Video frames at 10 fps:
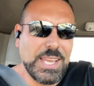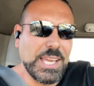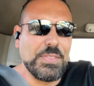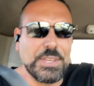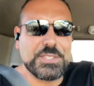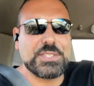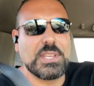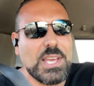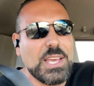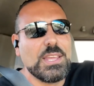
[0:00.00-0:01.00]
in this
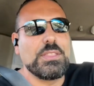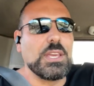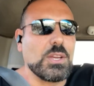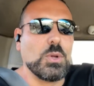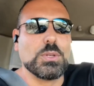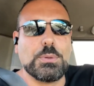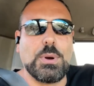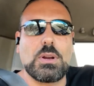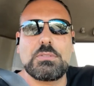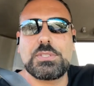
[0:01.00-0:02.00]
thing called
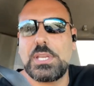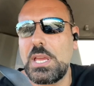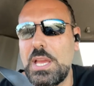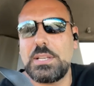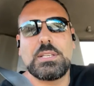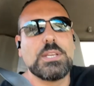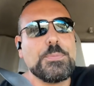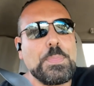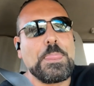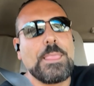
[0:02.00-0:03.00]
democracy. And
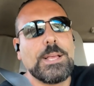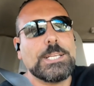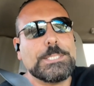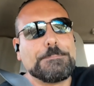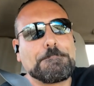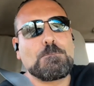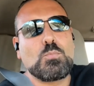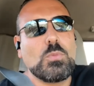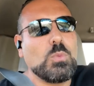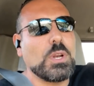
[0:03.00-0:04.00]

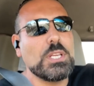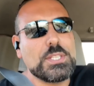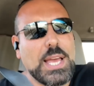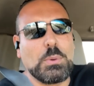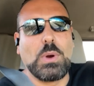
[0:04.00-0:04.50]
what is that?